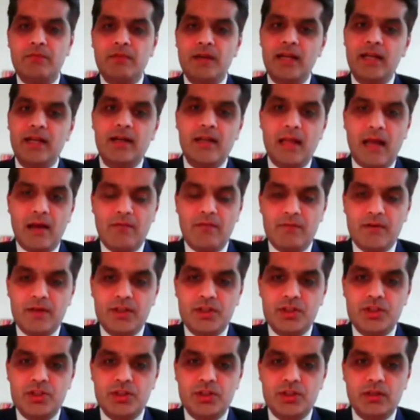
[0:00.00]
weighted
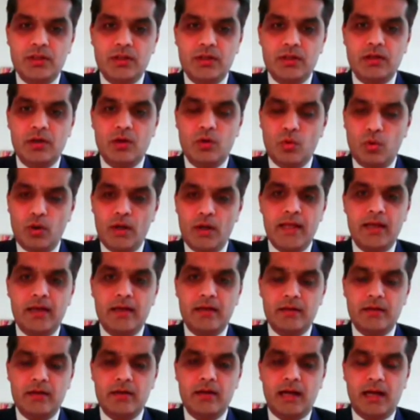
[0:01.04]
average
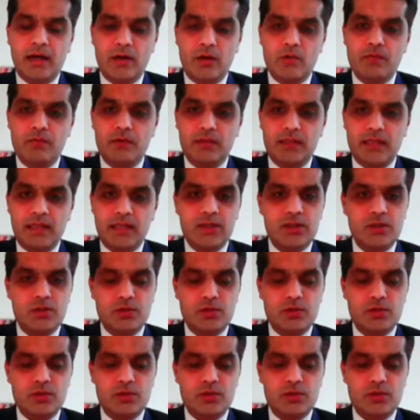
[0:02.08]
holding kind of a thing.